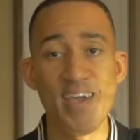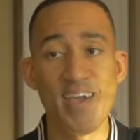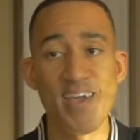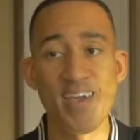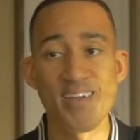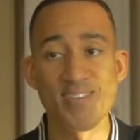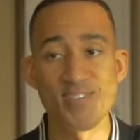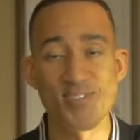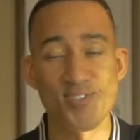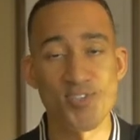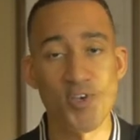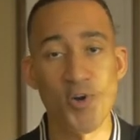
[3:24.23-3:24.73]

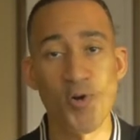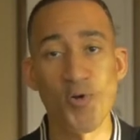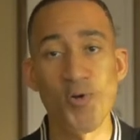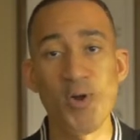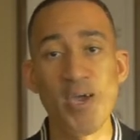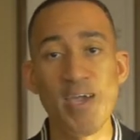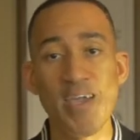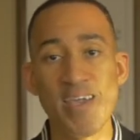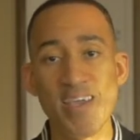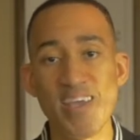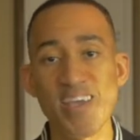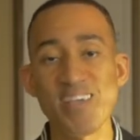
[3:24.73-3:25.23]
And so
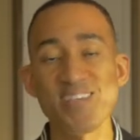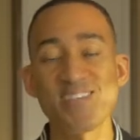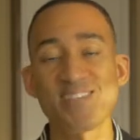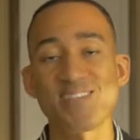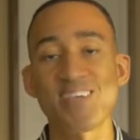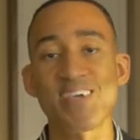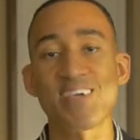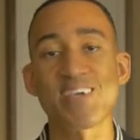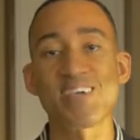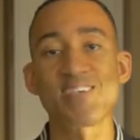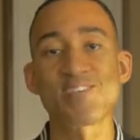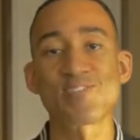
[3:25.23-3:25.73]
he's
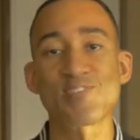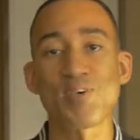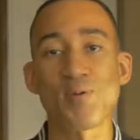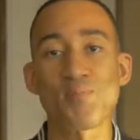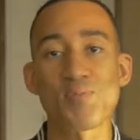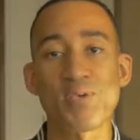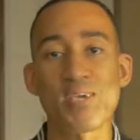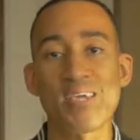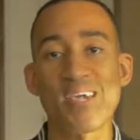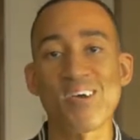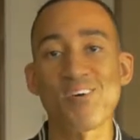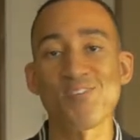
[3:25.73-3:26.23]
thinking
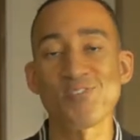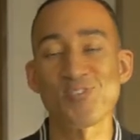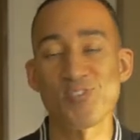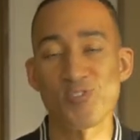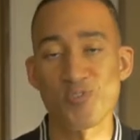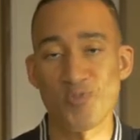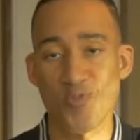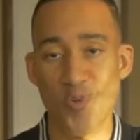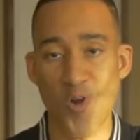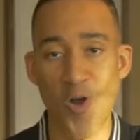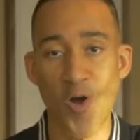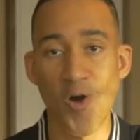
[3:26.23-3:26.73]
something else is
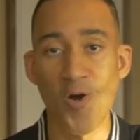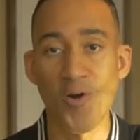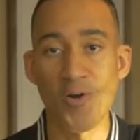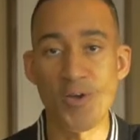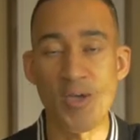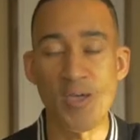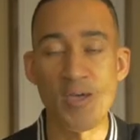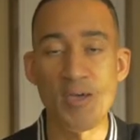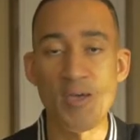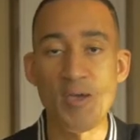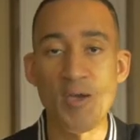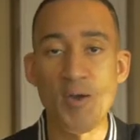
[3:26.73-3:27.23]
wrong.
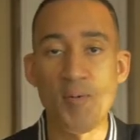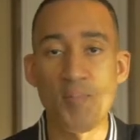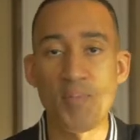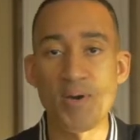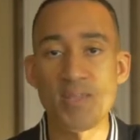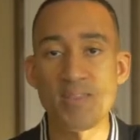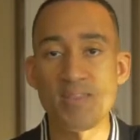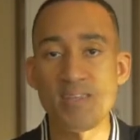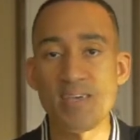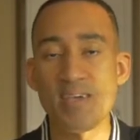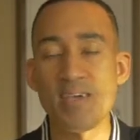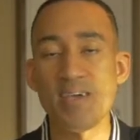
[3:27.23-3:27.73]

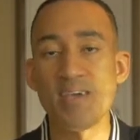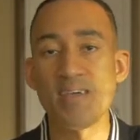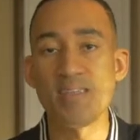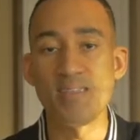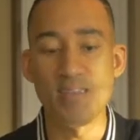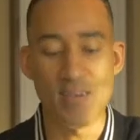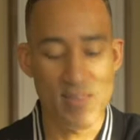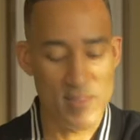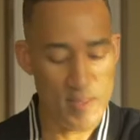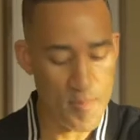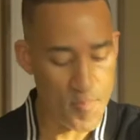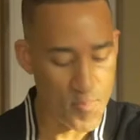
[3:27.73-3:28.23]
But
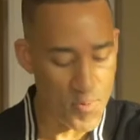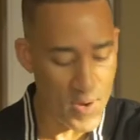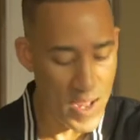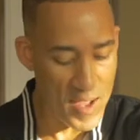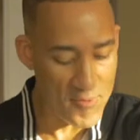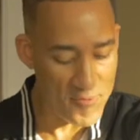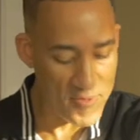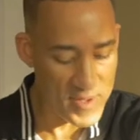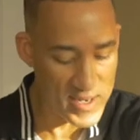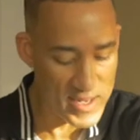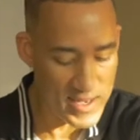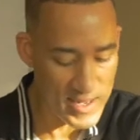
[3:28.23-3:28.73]
then the
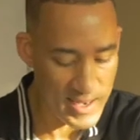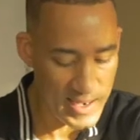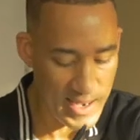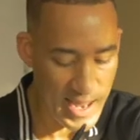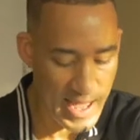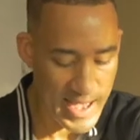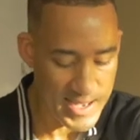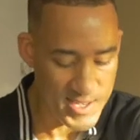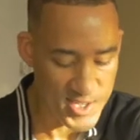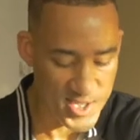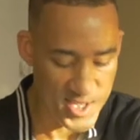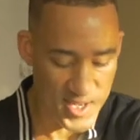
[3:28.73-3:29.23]
prophet
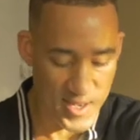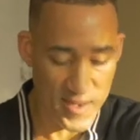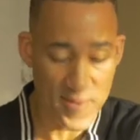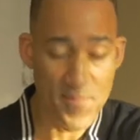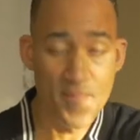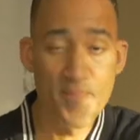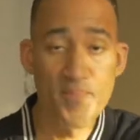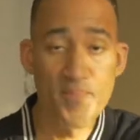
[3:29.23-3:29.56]
Elisha